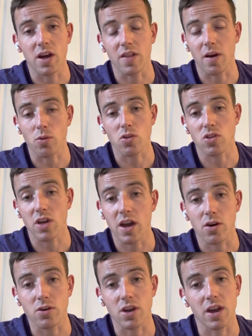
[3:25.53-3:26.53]
That was,
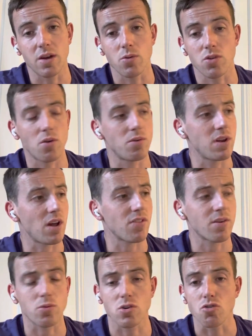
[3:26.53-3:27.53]
it was only, I think
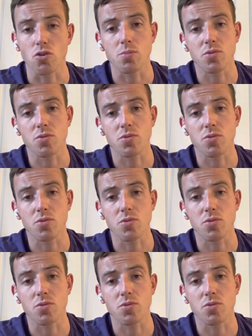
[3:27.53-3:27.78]
it was a Group